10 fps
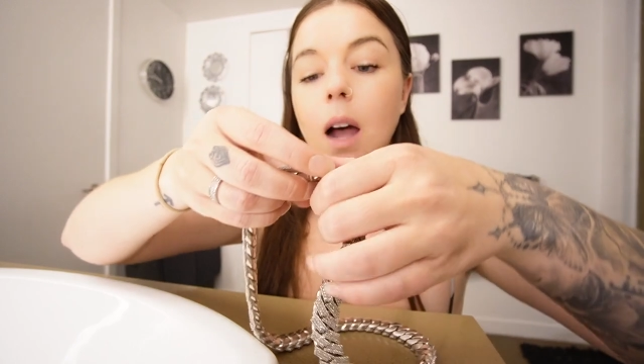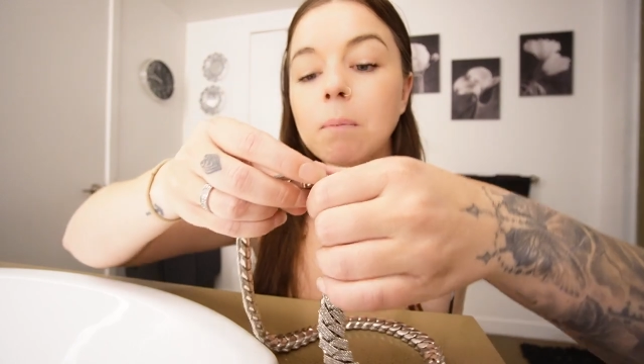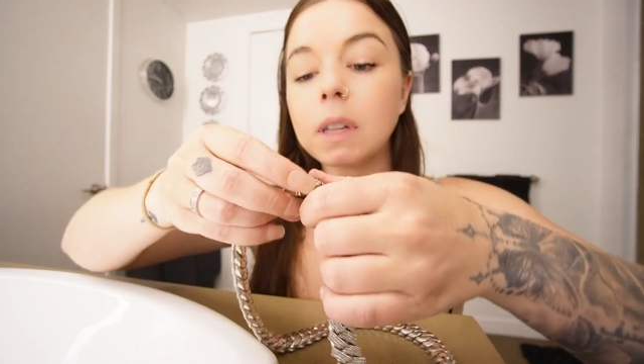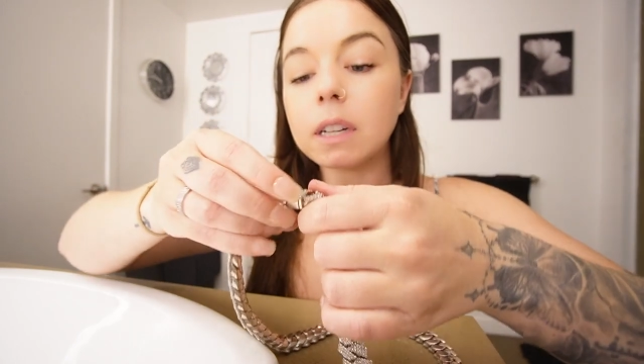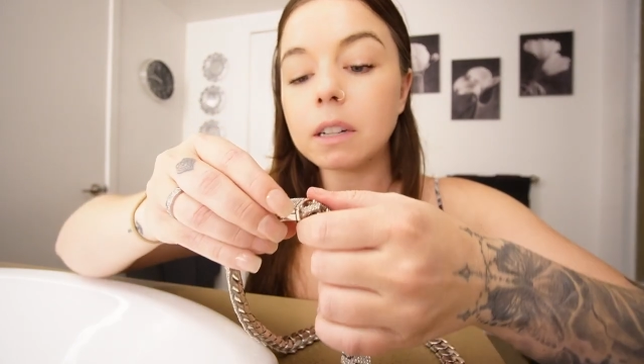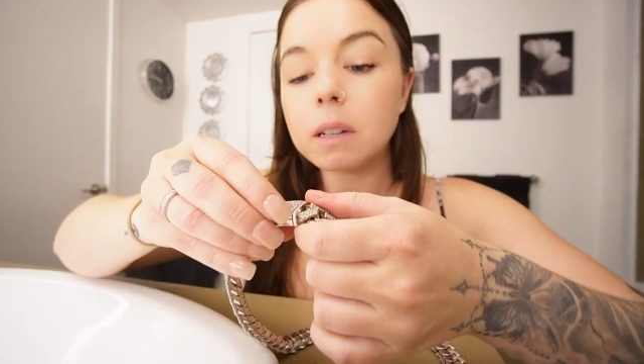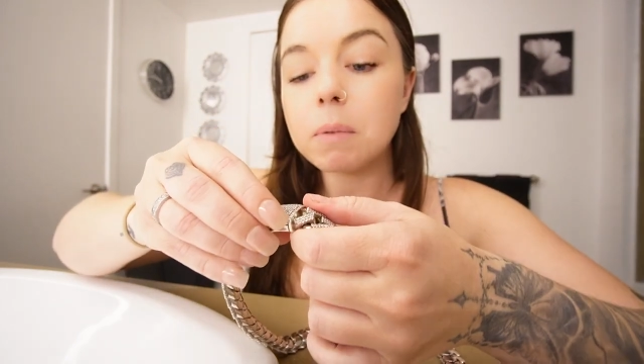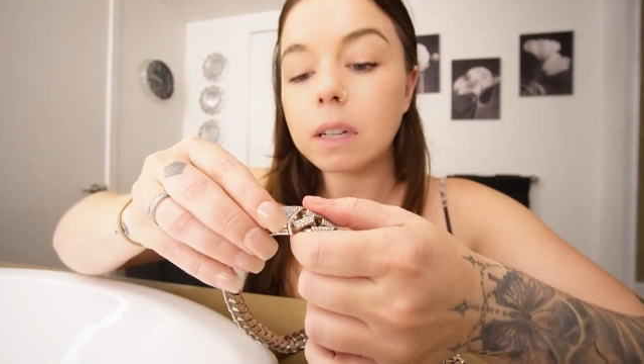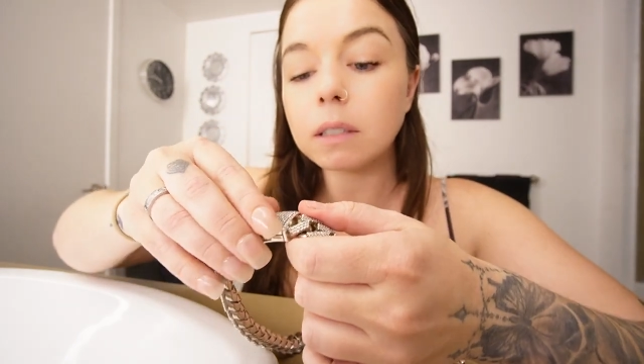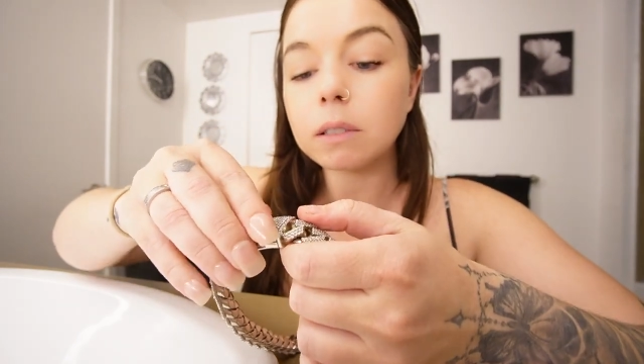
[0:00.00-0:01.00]
I'm literally
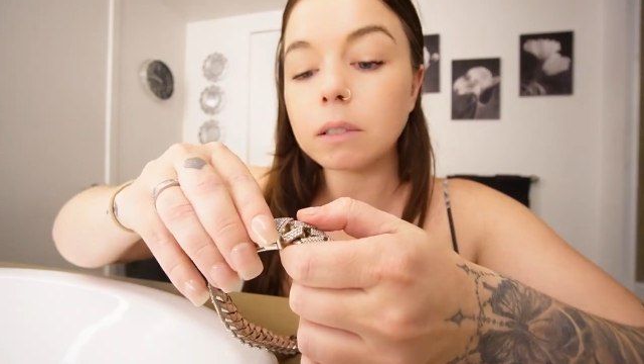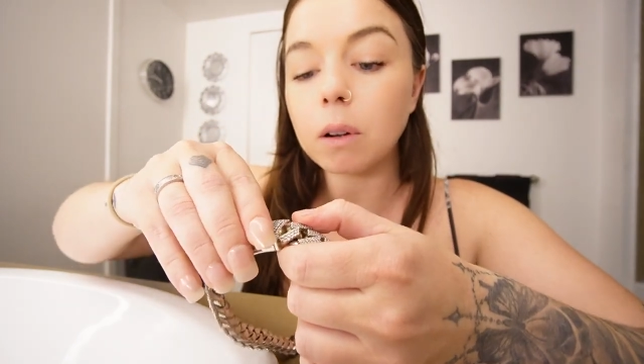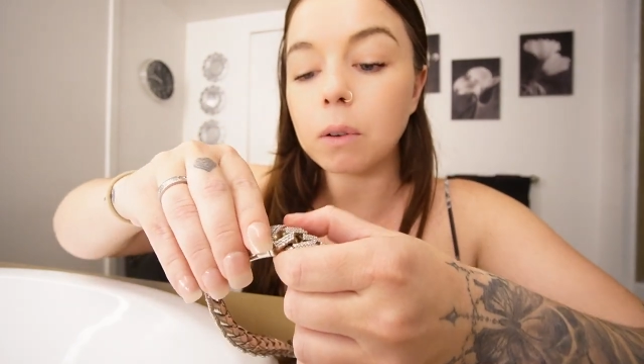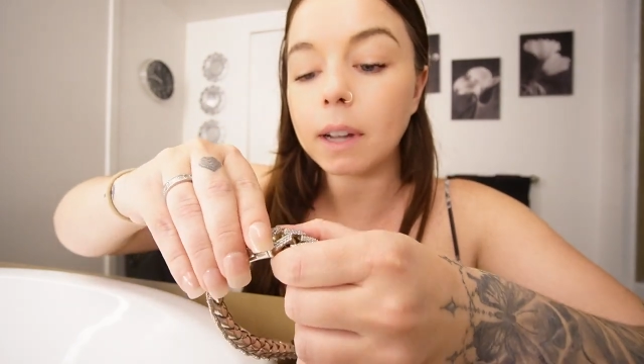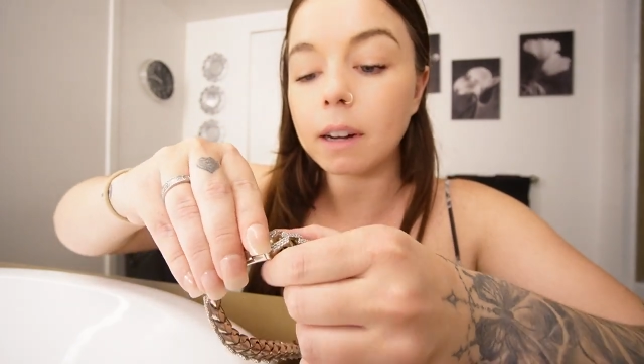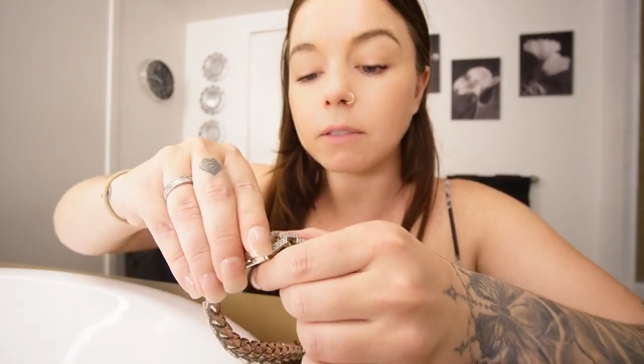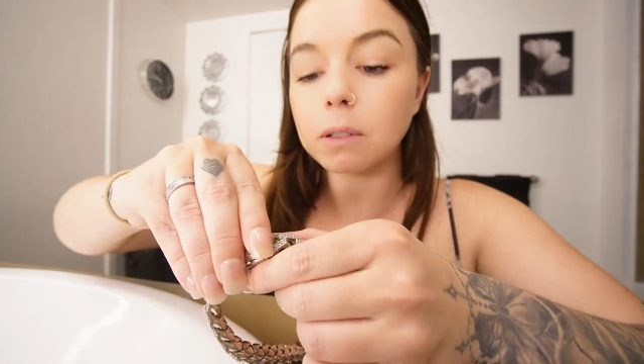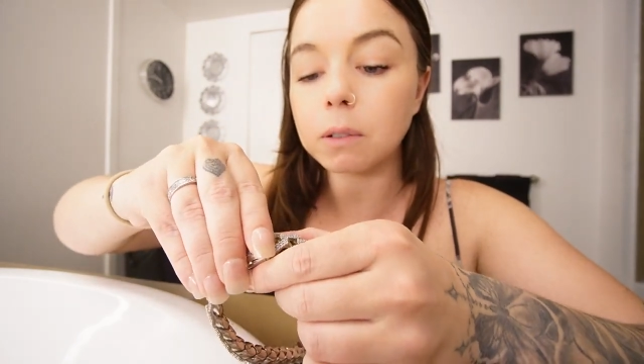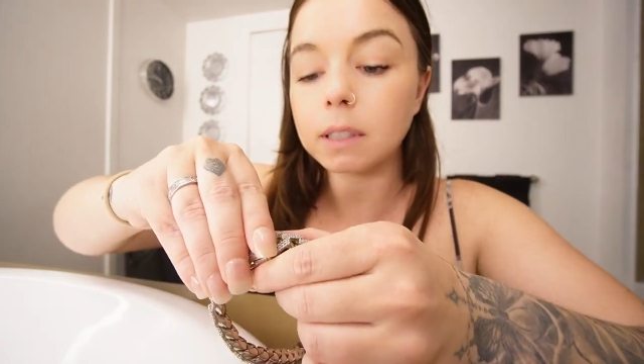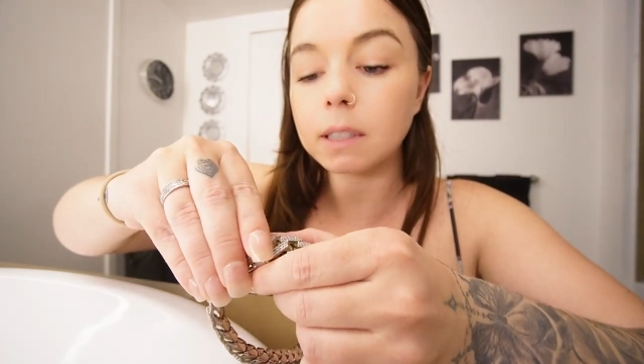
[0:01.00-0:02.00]
being so
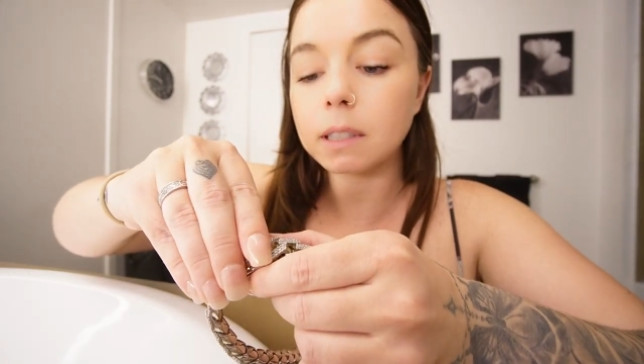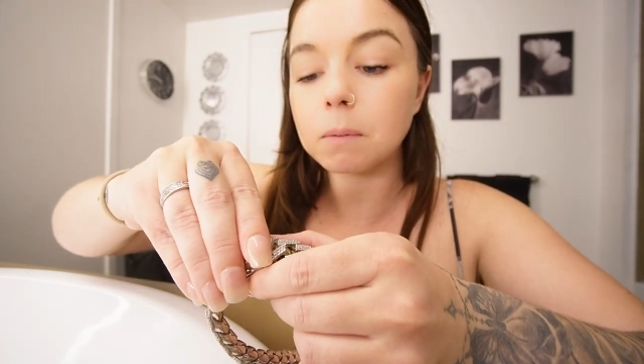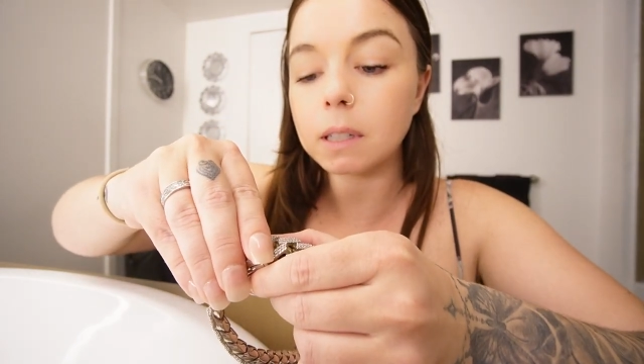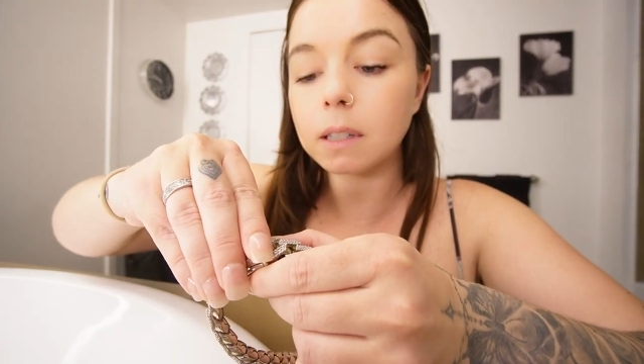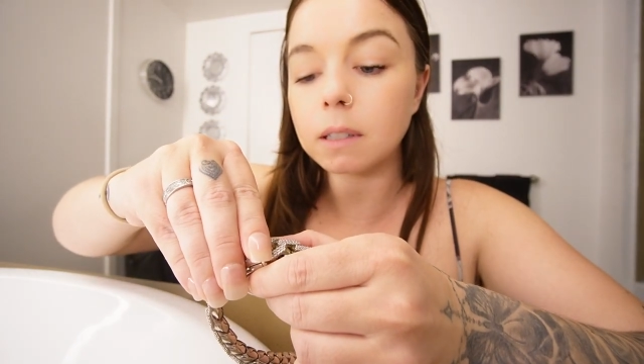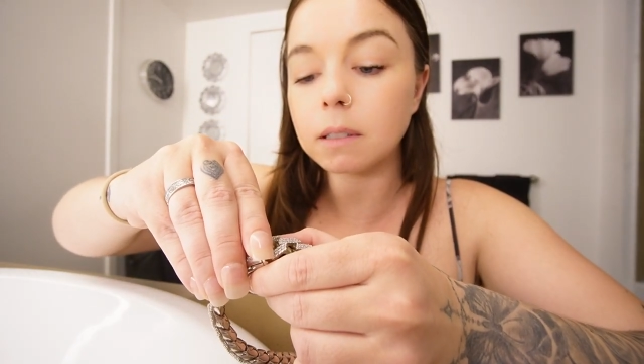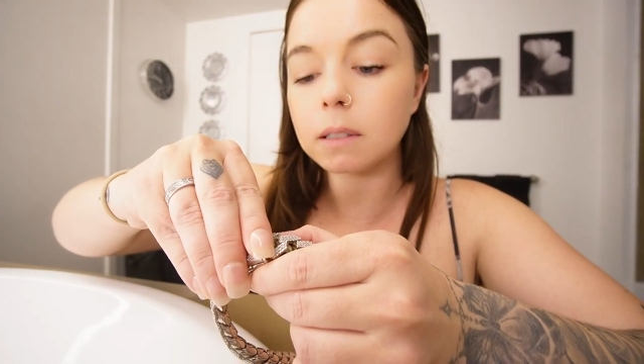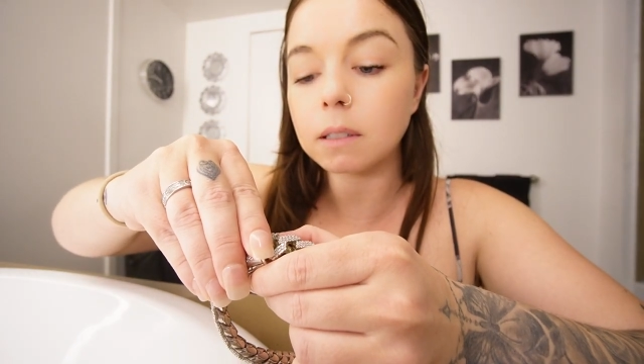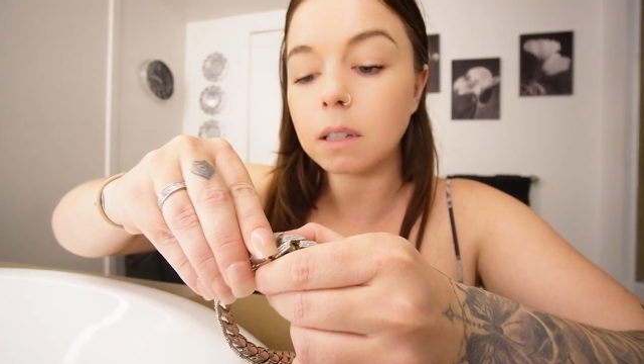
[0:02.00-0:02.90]
careful with this because